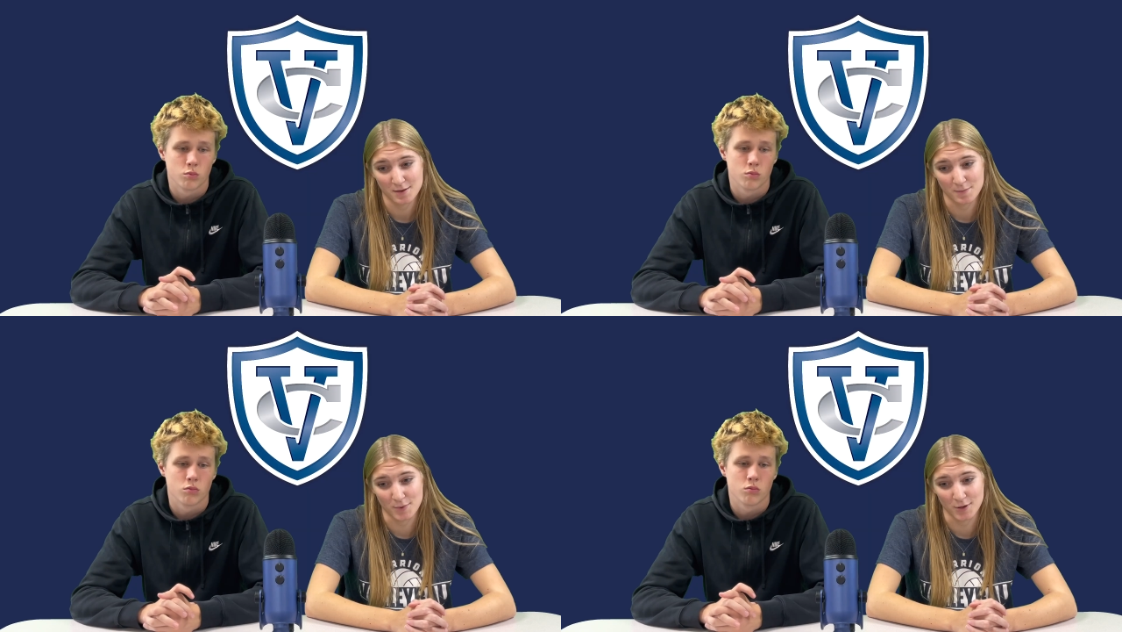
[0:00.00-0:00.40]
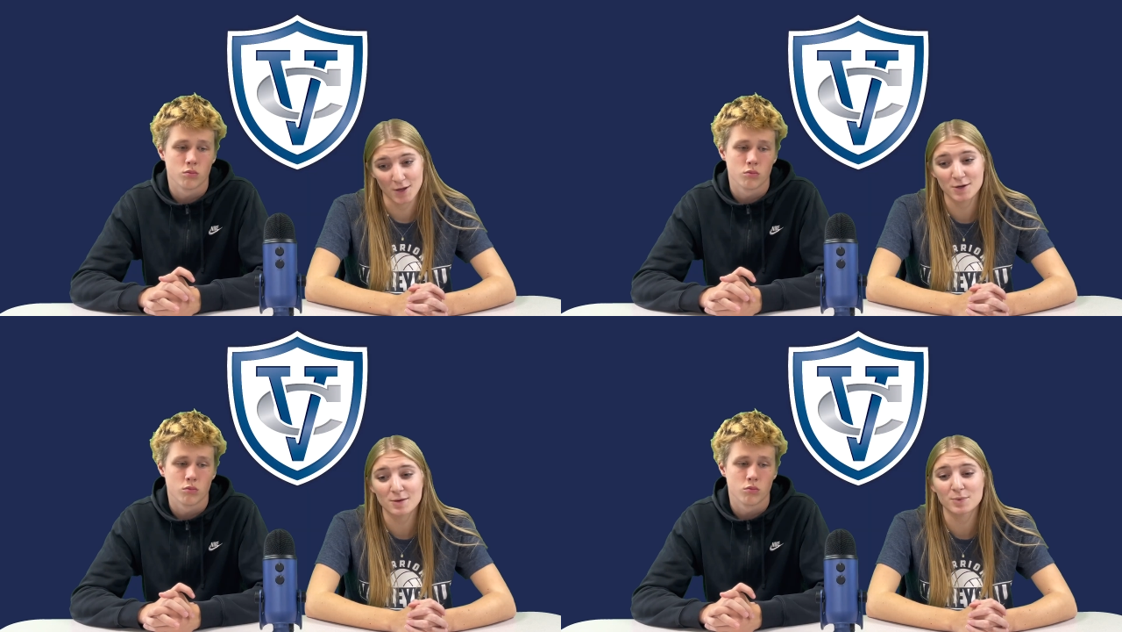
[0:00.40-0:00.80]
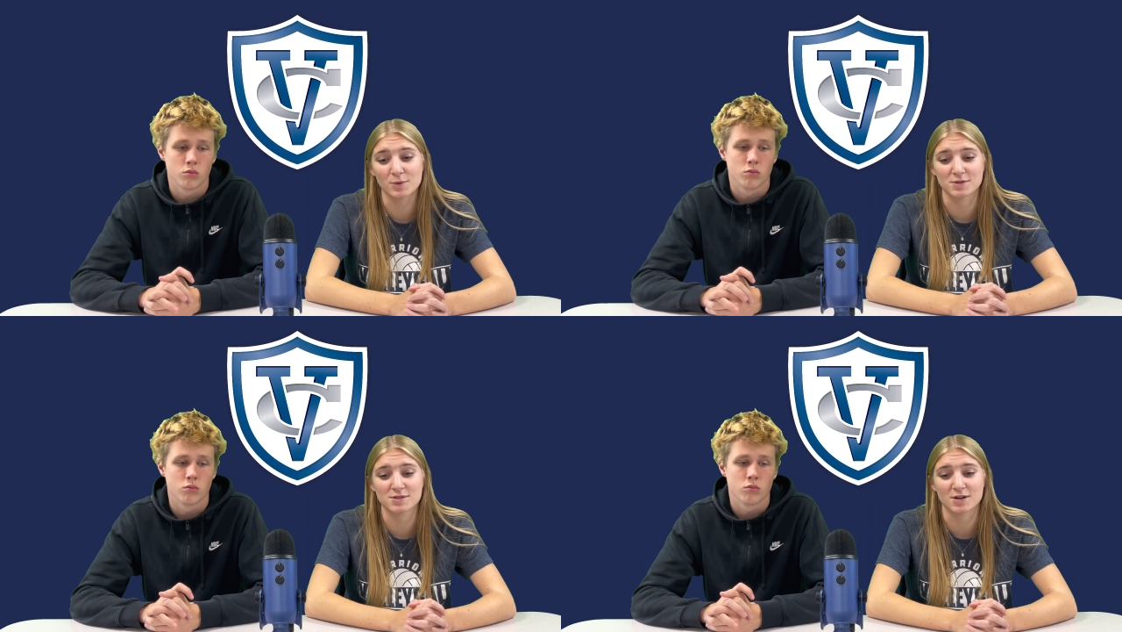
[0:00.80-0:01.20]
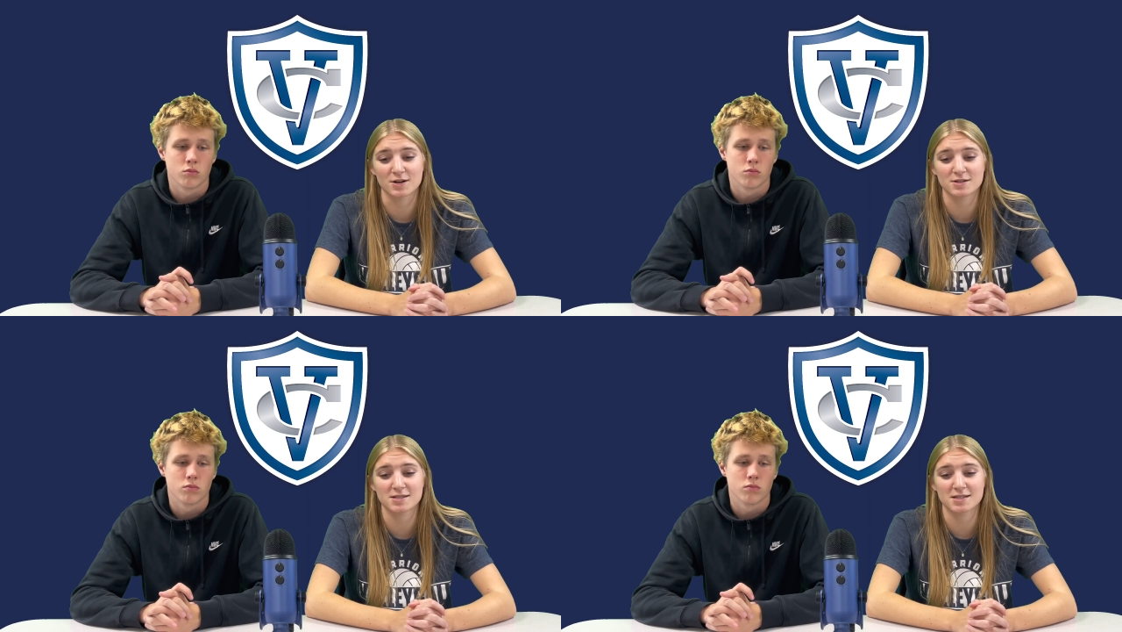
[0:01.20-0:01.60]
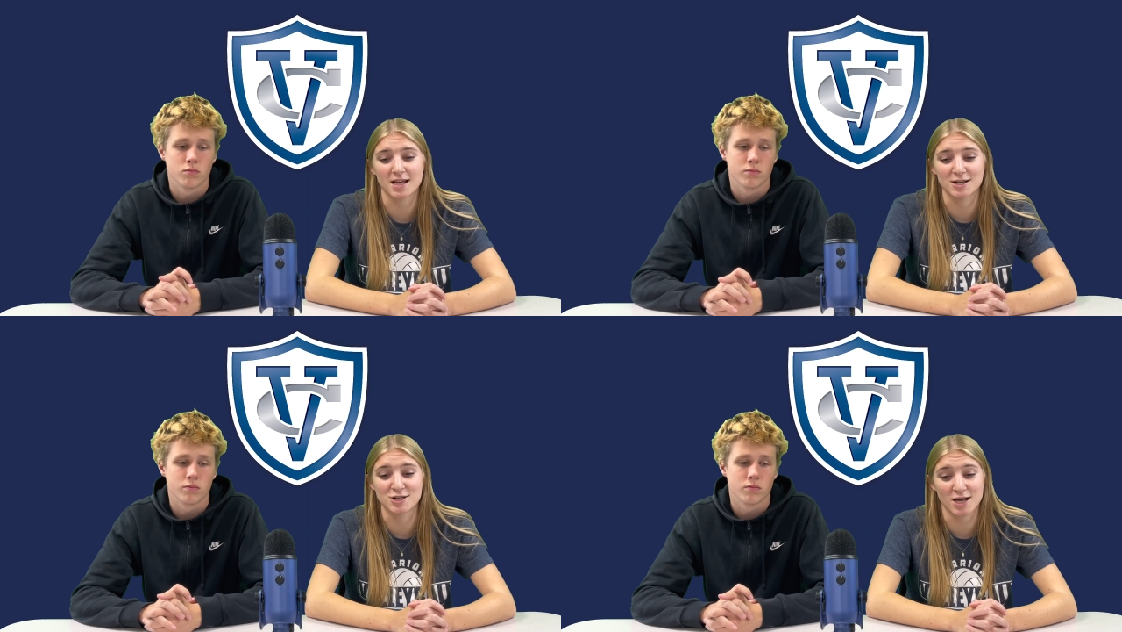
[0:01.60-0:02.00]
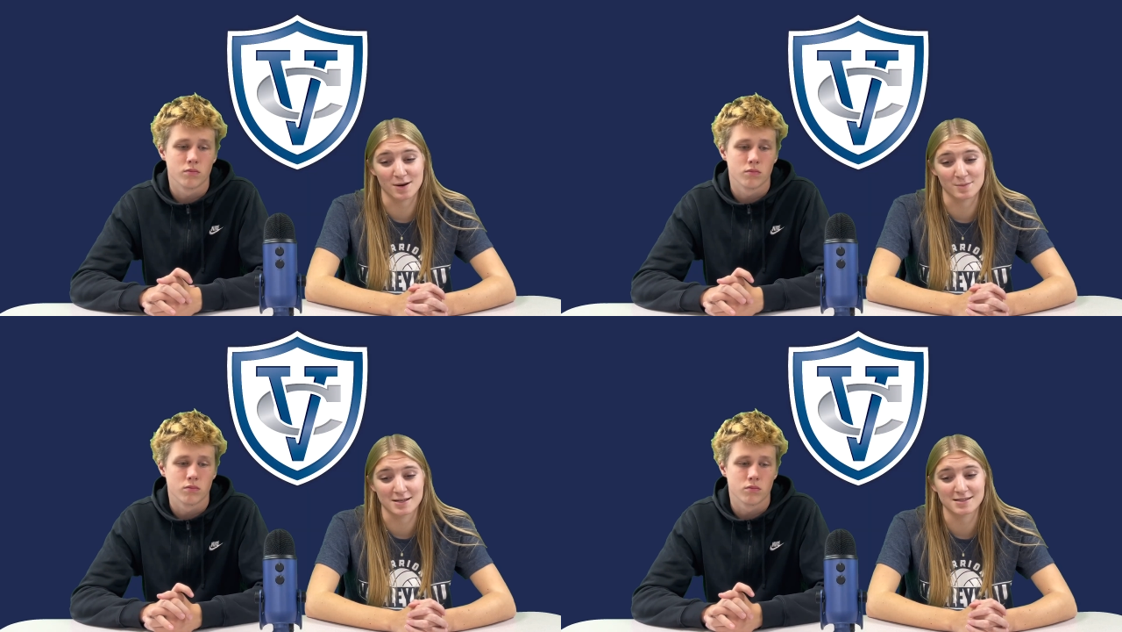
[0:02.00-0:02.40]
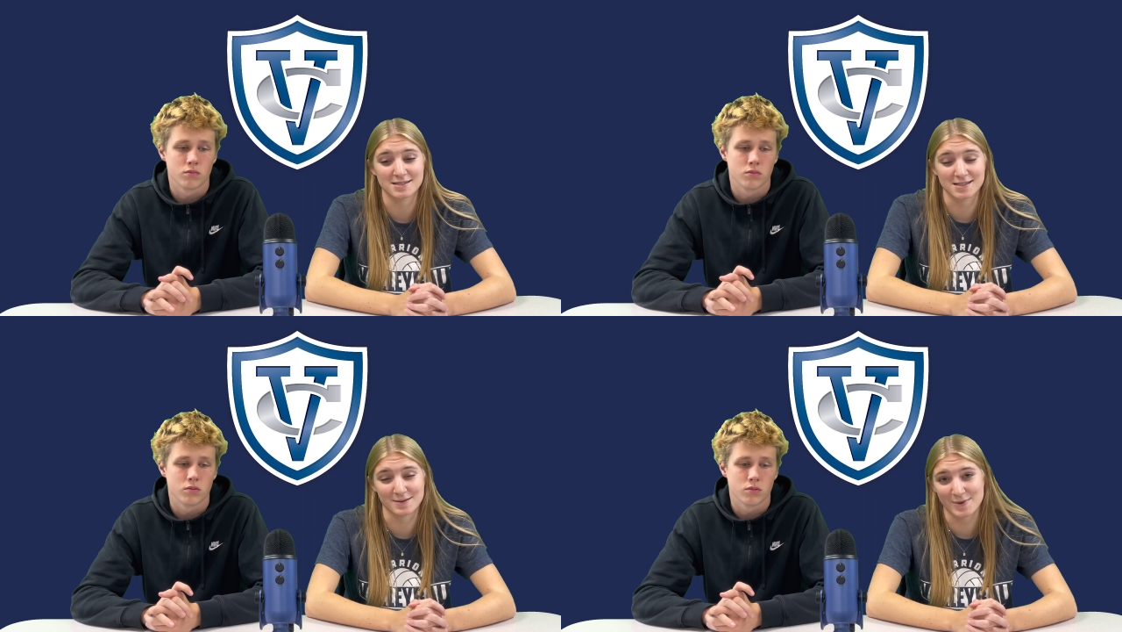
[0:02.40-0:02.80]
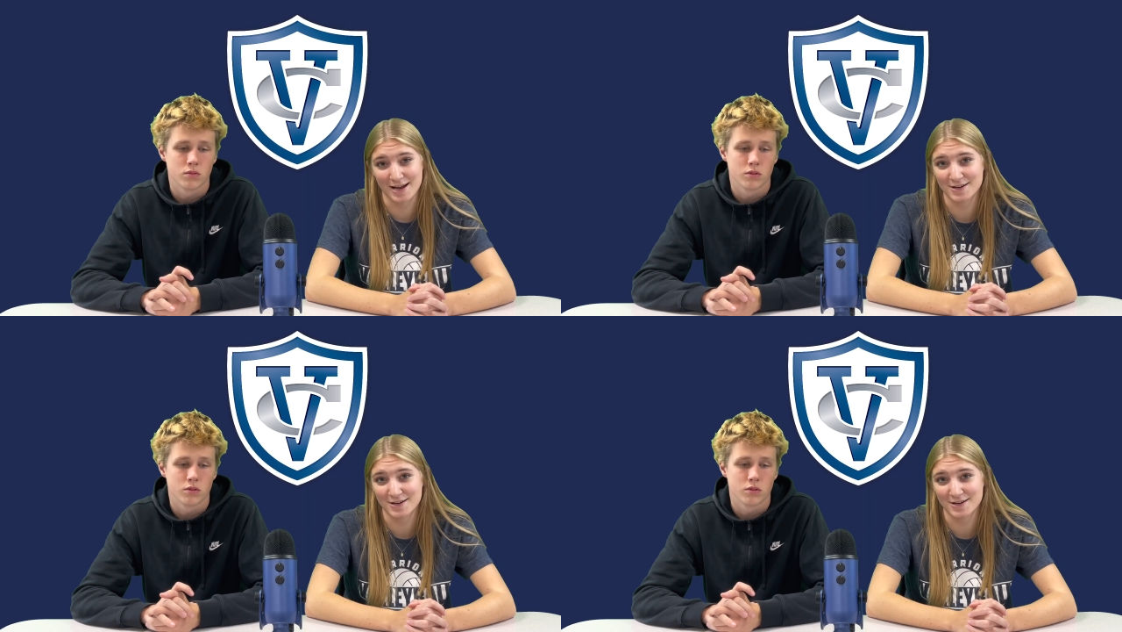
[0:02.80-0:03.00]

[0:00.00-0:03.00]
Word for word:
Speaker 1: pull out your poodle skirts, and gentlemen, slick back